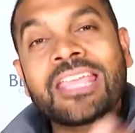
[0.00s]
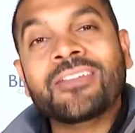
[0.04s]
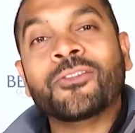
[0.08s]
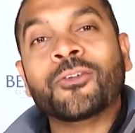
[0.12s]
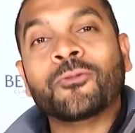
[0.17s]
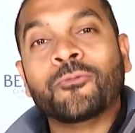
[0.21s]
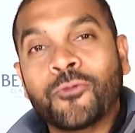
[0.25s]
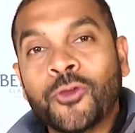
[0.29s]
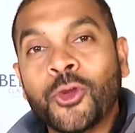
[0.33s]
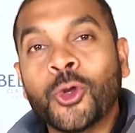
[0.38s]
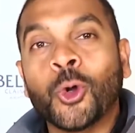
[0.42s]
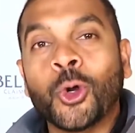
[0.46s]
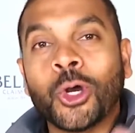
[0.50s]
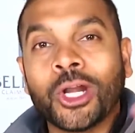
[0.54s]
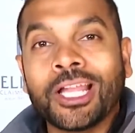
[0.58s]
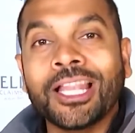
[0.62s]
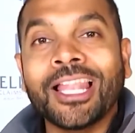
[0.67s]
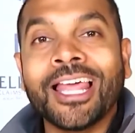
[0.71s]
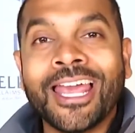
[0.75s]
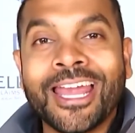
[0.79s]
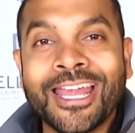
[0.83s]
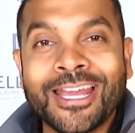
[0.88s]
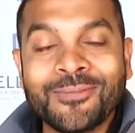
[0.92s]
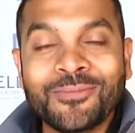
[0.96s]
even fewer
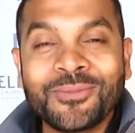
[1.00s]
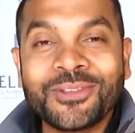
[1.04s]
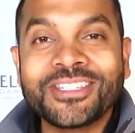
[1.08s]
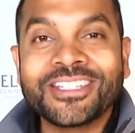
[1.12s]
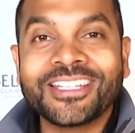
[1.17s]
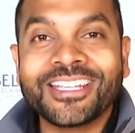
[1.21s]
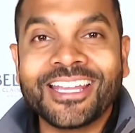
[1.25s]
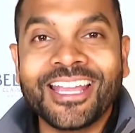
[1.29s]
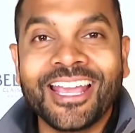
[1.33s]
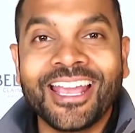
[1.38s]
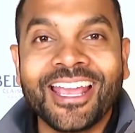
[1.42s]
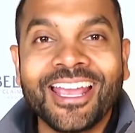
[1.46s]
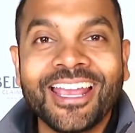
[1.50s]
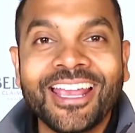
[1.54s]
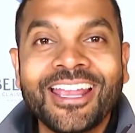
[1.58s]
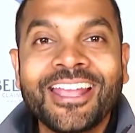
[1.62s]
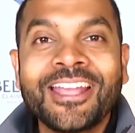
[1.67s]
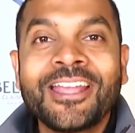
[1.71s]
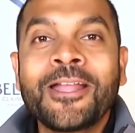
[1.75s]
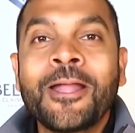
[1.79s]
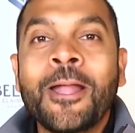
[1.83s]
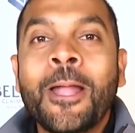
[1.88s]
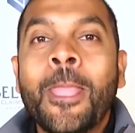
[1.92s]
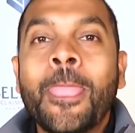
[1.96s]
claims,
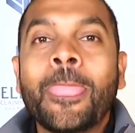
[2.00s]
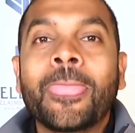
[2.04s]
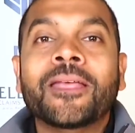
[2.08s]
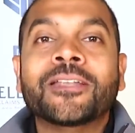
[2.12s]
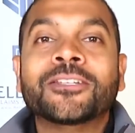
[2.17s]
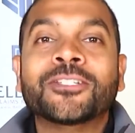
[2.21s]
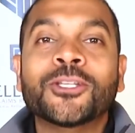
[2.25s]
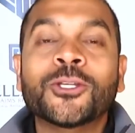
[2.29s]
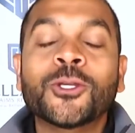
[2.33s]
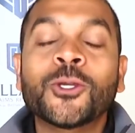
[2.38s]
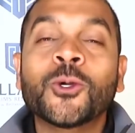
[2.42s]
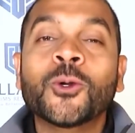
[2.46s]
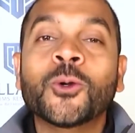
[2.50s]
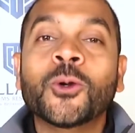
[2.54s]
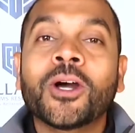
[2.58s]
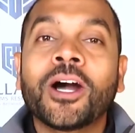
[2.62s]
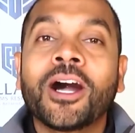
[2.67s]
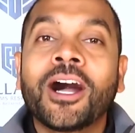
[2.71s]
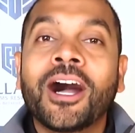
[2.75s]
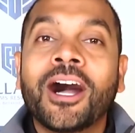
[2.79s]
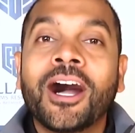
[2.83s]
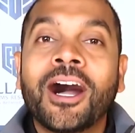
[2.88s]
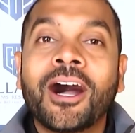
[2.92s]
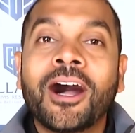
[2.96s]
okay,
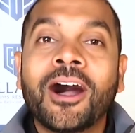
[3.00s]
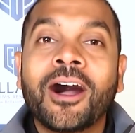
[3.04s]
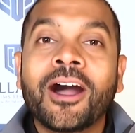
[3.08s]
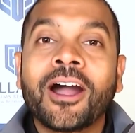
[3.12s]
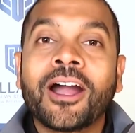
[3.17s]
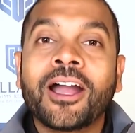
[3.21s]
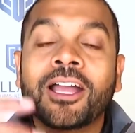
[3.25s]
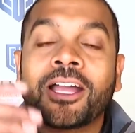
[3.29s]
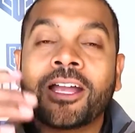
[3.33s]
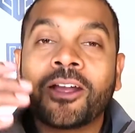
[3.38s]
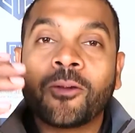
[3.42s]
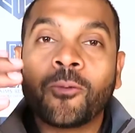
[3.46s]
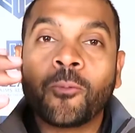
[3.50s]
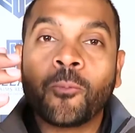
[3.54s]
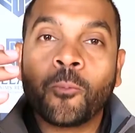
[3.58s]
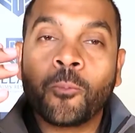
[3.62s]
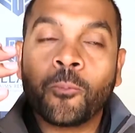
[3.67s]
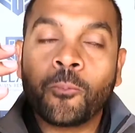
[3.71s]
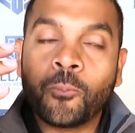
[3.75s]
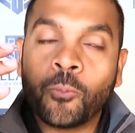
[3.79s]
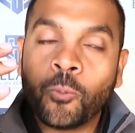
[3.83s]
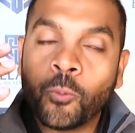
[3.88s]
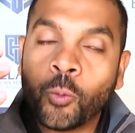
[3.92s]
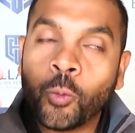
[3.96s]
to
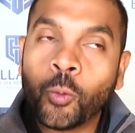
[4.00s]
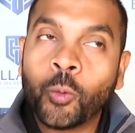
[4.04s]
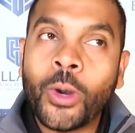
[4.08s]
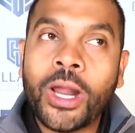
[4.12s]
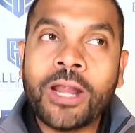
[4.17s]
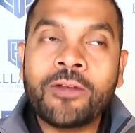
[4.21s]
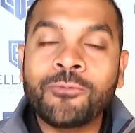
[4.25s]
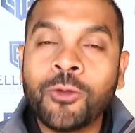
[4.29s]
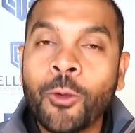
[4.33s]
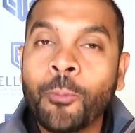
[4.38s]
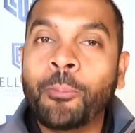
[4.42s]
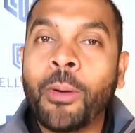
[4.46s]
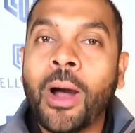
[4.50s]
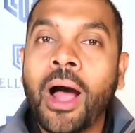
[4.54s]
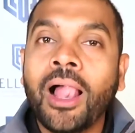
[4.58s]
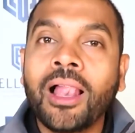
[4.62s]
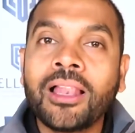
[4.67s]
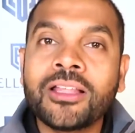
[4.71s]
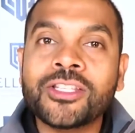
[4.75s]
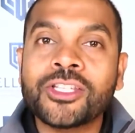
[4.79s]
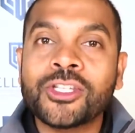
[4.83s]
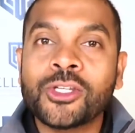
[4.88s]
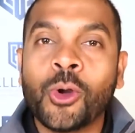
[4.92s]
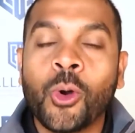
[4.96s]
rightful
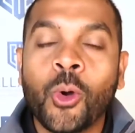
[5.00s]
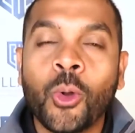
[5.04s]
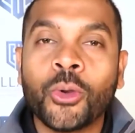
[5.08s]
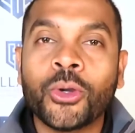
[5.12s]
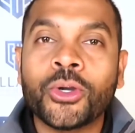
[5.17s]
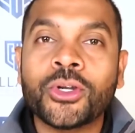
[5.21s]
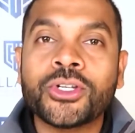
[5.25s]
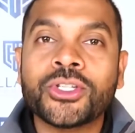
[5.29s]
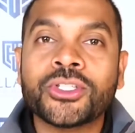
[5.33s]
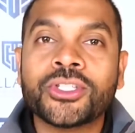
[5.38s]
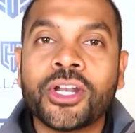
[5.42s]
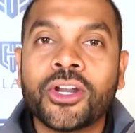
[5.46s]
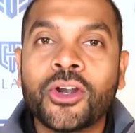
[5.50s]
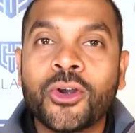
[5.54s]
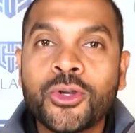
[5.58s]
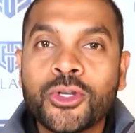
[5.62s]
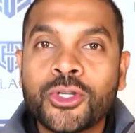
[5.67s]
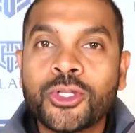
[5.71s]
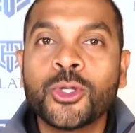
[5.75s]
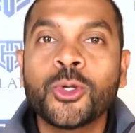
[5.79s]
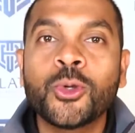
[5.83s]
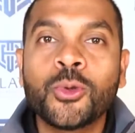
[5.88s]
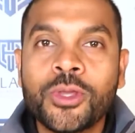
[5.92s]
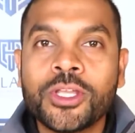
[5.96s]
policyholders that are
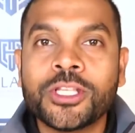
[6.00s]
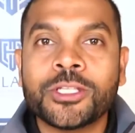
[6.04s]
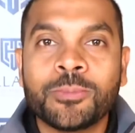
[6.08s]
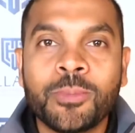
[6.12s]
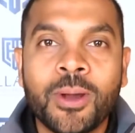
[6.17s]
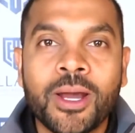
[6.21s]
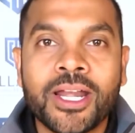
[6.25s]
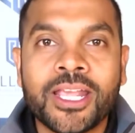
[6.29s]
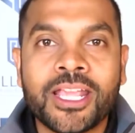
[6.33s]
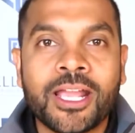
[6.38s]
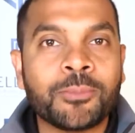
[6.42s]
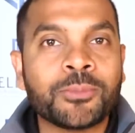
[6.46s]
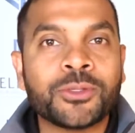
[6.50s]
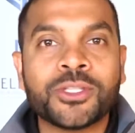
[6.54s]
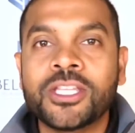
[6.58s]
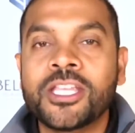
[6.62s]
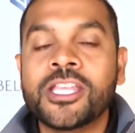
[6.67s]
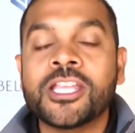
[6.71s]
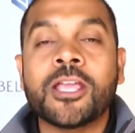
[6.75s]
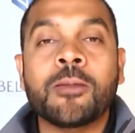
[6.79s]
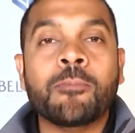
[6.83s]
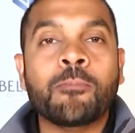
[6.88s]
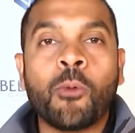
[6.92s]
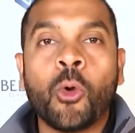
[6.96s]
due this money. I'm
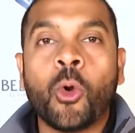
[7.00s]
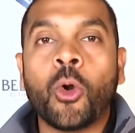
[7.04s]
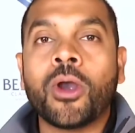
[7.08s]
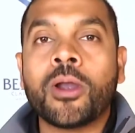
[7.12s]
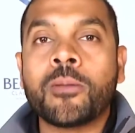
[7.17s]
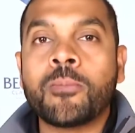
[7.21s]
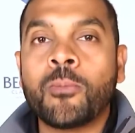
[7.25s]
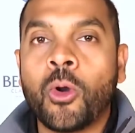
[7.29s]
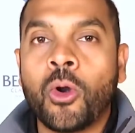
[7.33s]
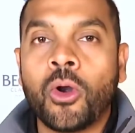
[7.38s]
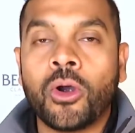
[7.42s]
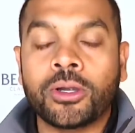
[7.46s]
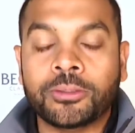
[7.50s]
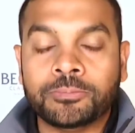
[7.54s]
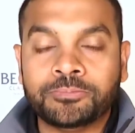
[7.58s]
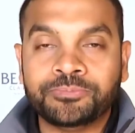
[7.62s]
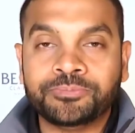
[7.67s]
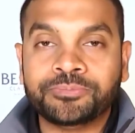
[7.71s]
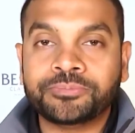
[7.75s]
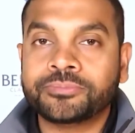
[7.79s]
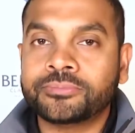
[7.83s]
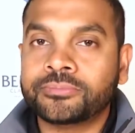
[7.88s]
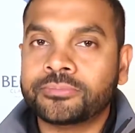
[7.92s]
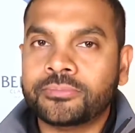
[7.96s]
seeing it more and more.
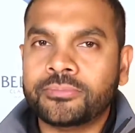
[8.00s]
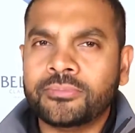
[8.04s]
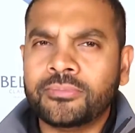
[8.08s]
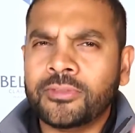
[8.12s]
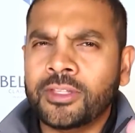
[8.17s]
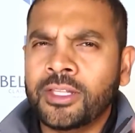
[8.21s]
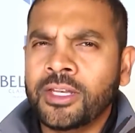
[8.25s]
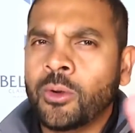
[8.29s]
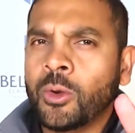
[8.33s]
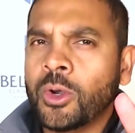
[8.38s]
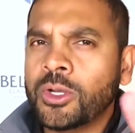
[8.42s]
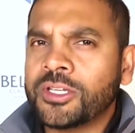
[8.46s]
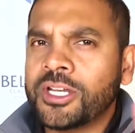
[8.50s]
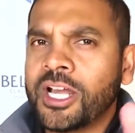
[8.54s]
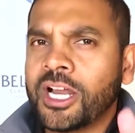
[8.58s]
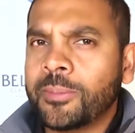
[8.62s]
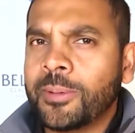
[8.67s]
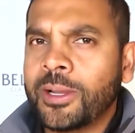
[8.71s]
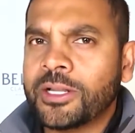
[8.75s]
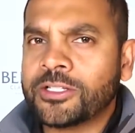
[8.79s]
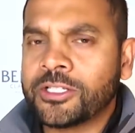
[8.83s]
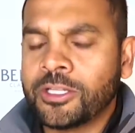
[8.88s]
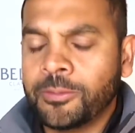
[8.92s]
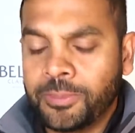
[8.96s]
I want to talk
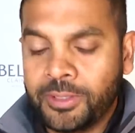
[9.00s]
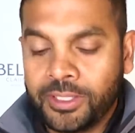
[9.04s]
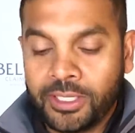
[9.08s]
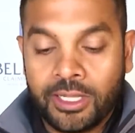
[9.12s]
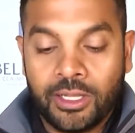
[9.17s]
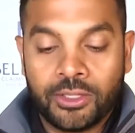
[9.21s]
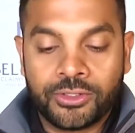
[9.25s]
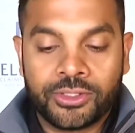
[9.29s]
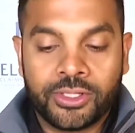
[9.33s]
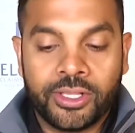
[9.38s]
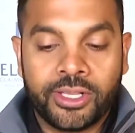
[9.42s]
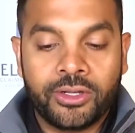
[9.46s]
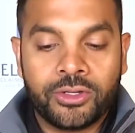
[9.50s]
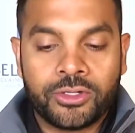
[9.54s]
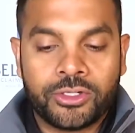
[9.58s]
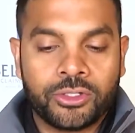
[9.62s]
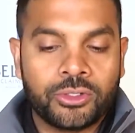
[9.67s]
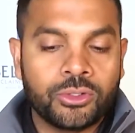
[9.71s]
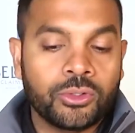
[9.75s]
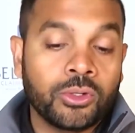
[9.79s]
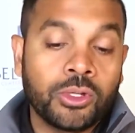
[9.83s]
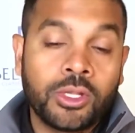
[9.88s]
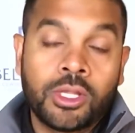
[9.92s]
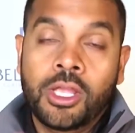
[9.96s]
about something else later
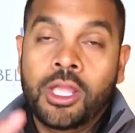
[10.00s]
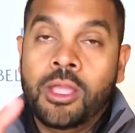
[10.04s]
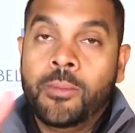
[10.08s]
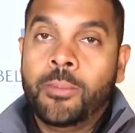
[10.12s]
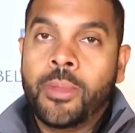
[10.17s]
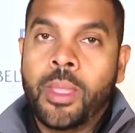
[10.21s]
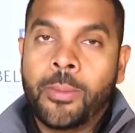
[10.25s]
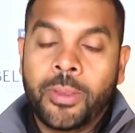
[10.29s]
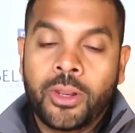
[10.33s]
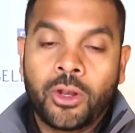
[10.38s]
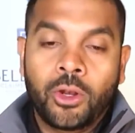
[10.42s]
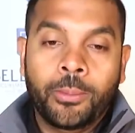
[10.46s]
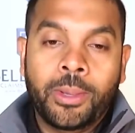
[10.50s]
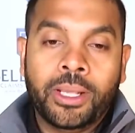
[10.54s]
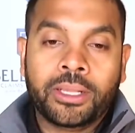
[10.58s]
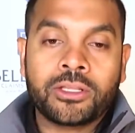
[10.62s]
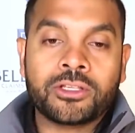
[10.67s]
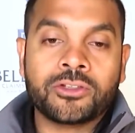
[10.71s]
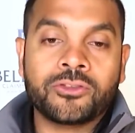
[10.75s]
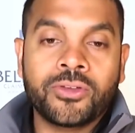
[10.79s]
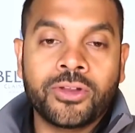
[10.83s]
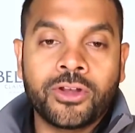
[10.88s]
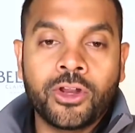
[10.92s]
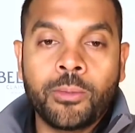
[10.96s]
too. Maybe it'll make
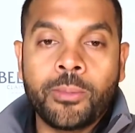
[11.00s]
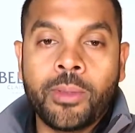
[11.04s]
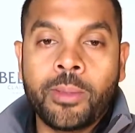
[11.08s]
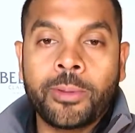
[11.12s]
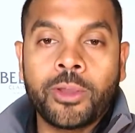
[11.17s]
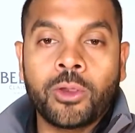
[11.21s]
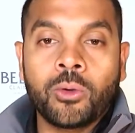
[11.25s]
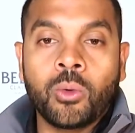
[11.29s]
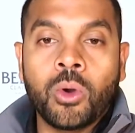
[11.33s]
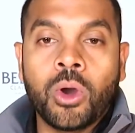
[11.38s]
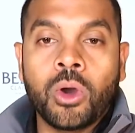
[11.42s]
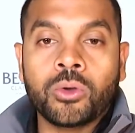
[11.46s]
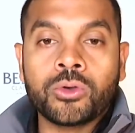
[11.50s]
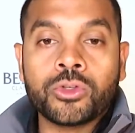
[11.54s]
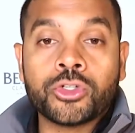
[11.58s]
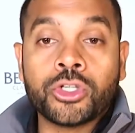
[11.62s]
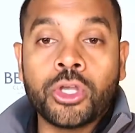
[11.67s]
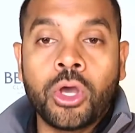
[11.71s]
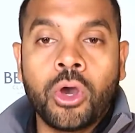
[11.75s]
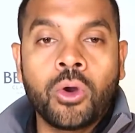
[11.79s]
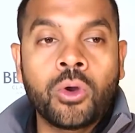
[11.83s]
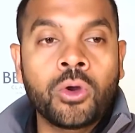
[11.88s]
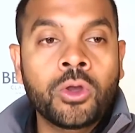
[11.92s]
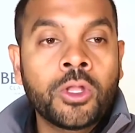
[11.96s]
this video, maybe it won't.
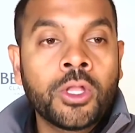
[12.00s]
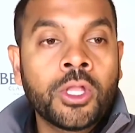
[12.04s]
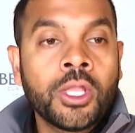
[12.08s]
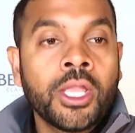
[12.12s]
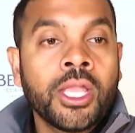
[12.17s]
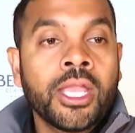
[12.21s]
So